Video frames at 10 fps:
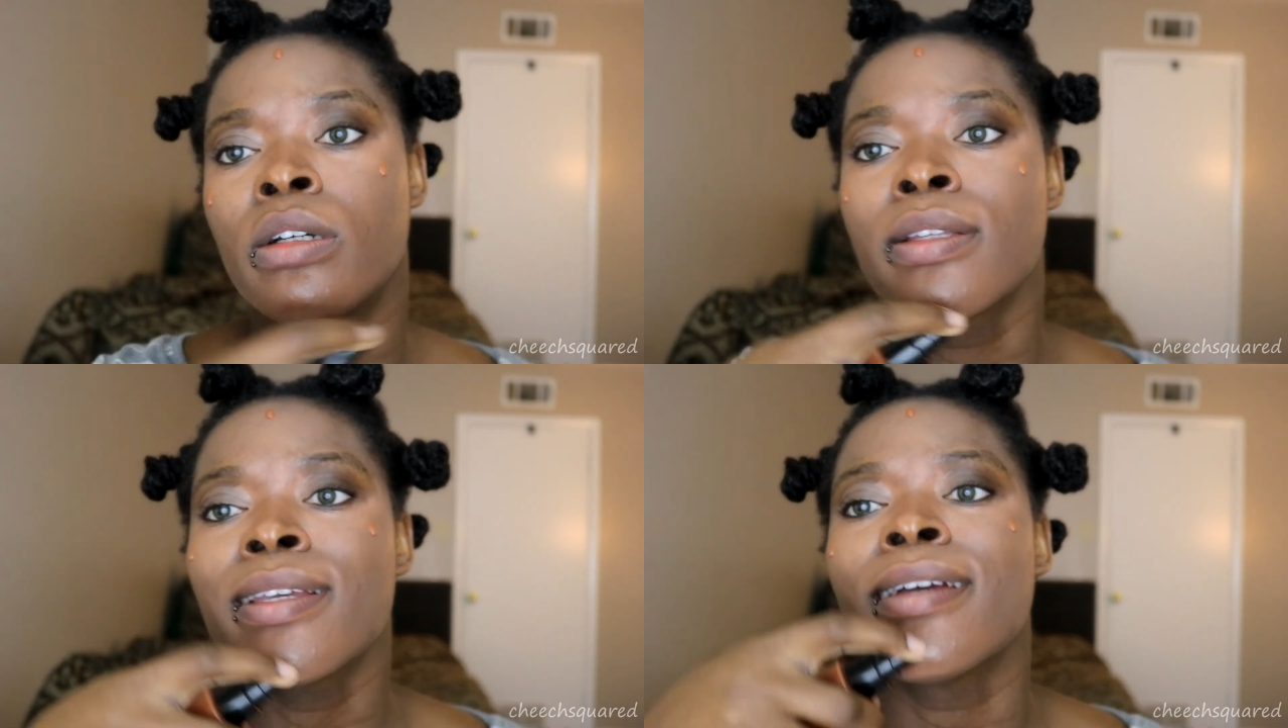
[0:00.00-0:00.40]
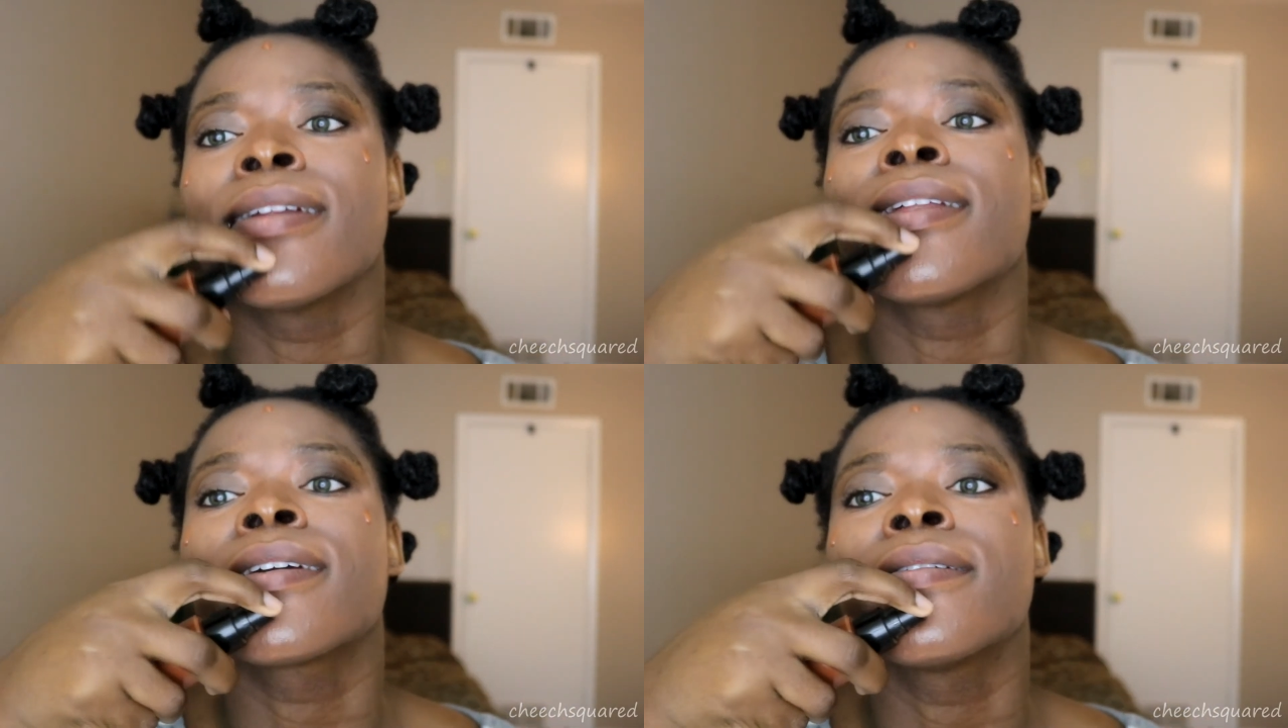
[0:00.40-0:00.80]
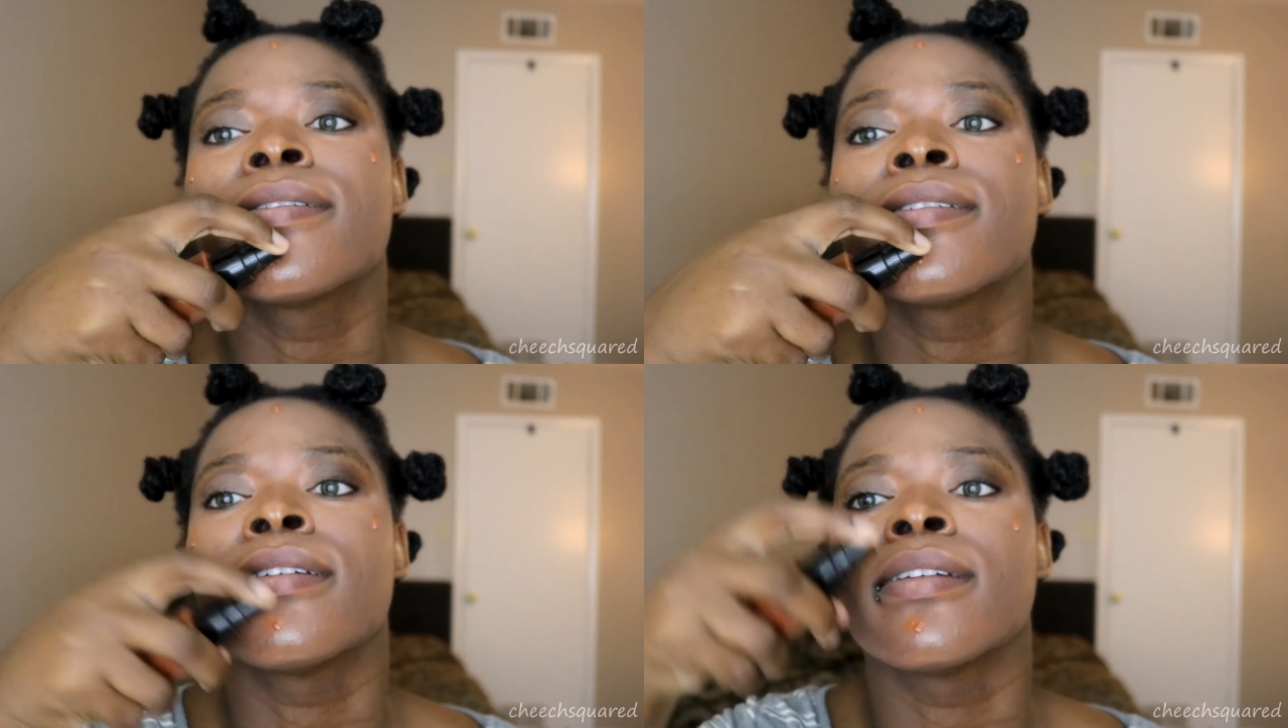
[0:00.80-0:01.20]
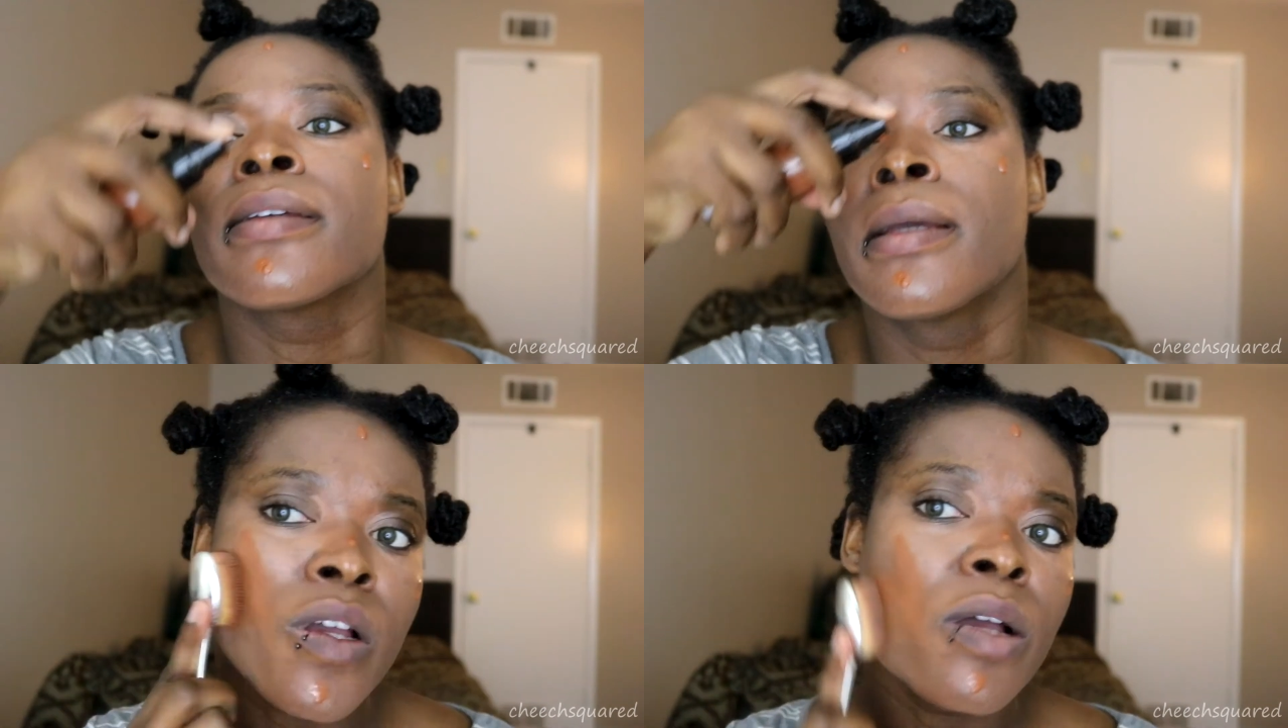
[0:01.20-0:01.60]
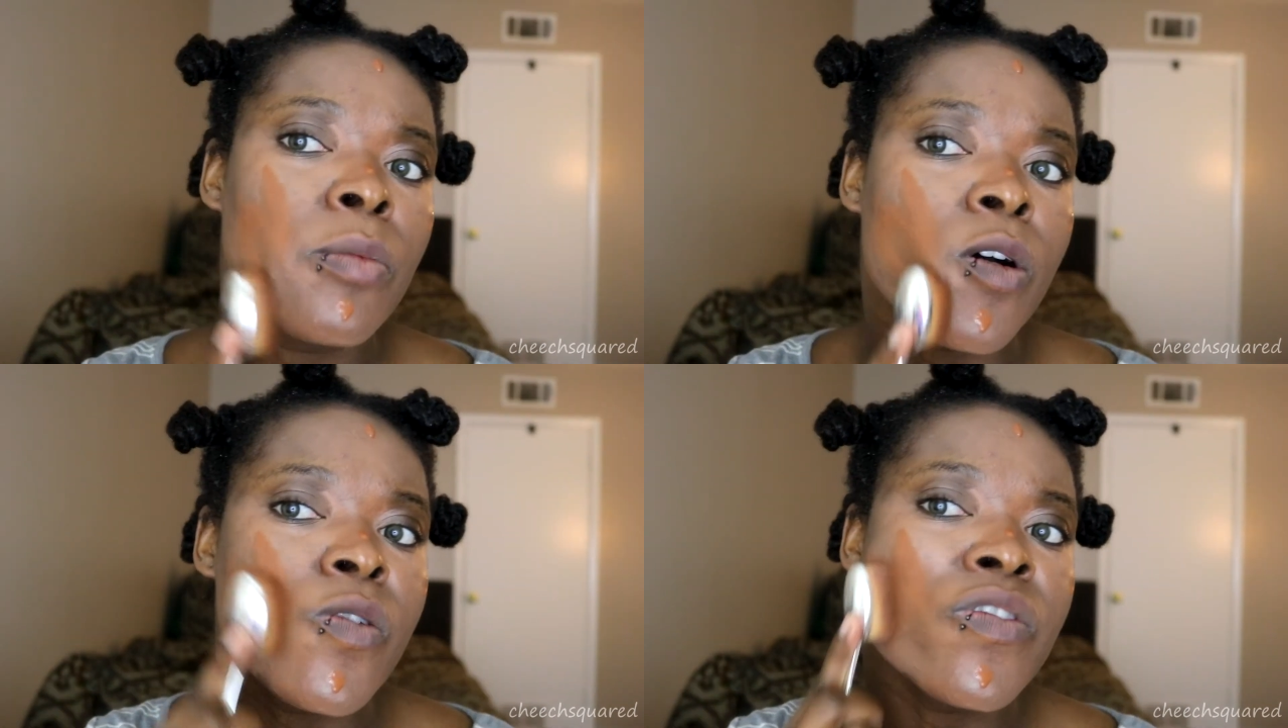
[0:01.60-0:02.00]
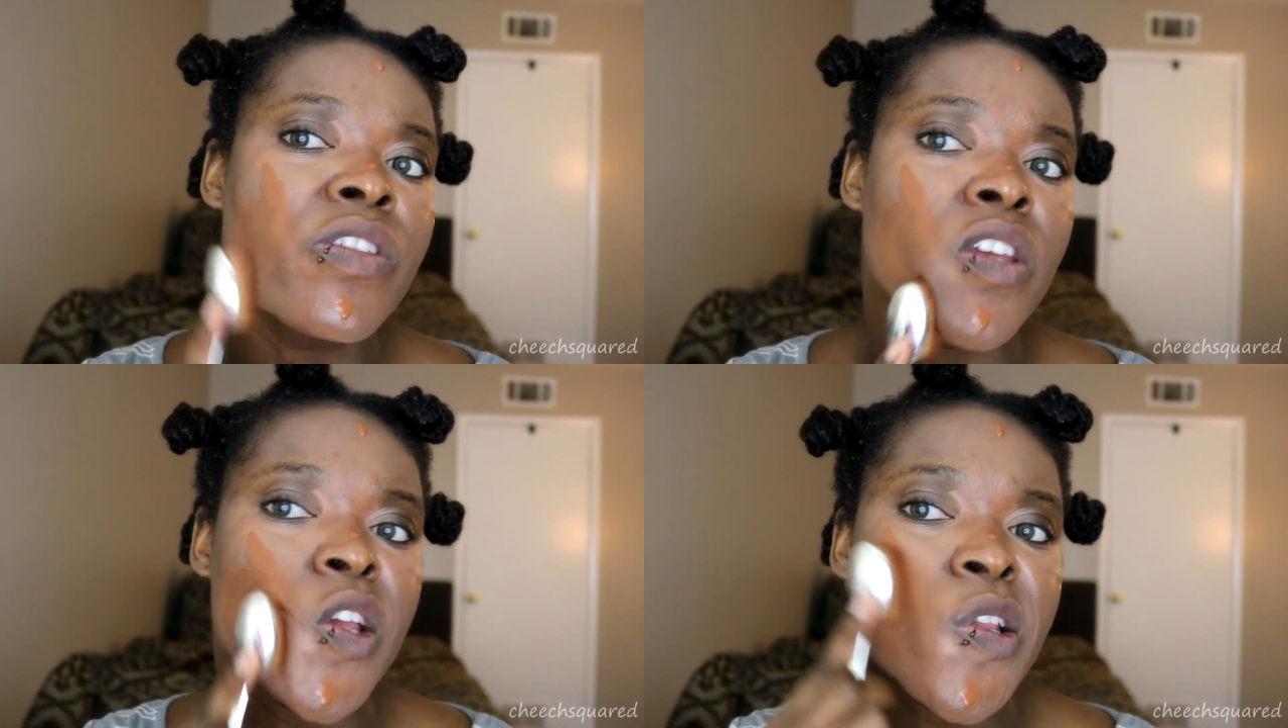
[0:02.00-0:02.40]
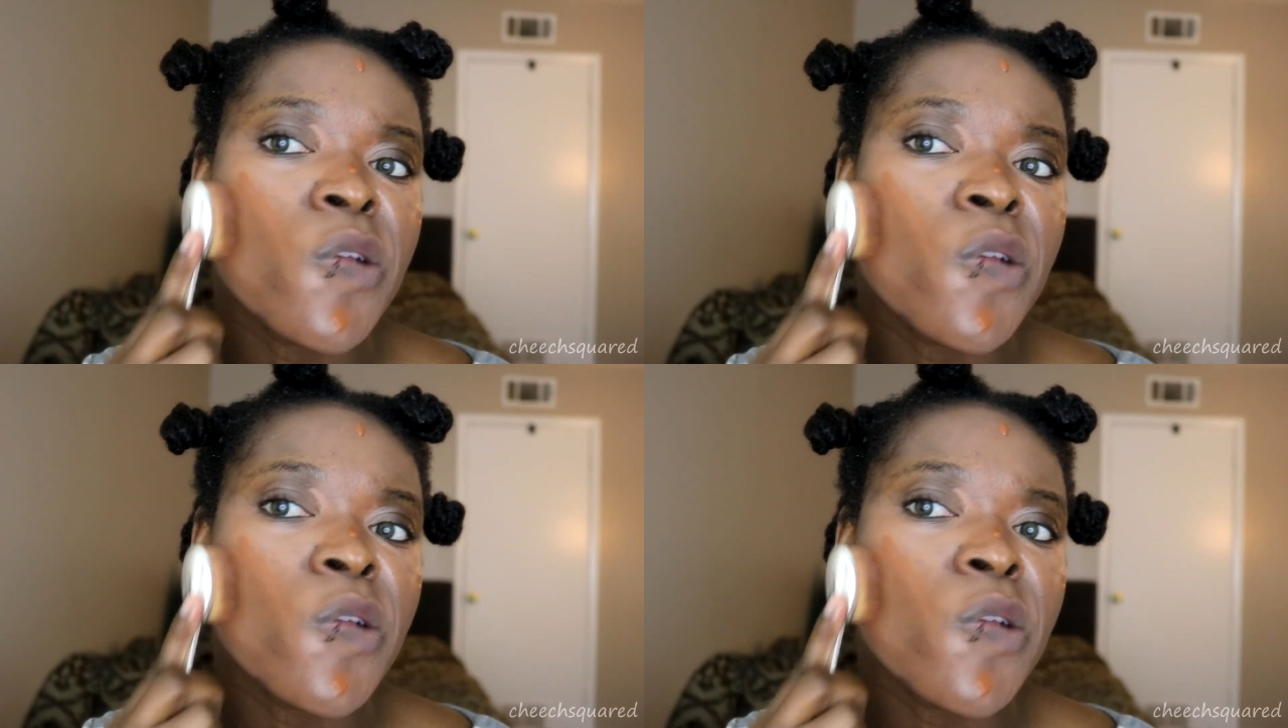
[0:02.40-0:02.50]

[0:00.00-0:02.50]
yeah, like I was saying, I'm over this.